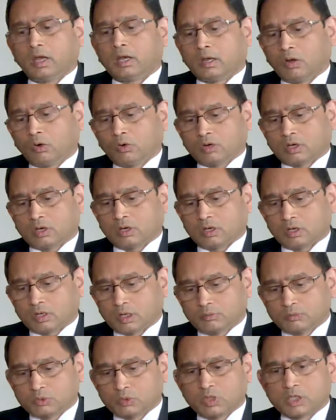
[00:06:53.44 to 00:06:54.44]
Now
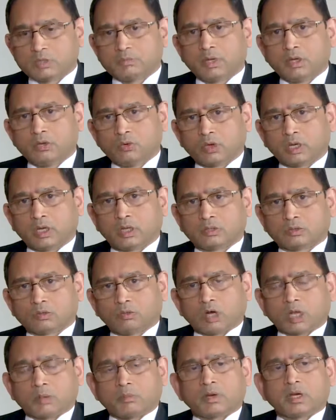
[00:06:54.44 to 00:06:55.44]
comes to SBI UK. So
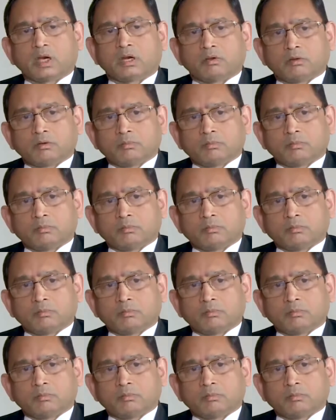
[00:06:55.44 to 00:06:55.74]
what happened at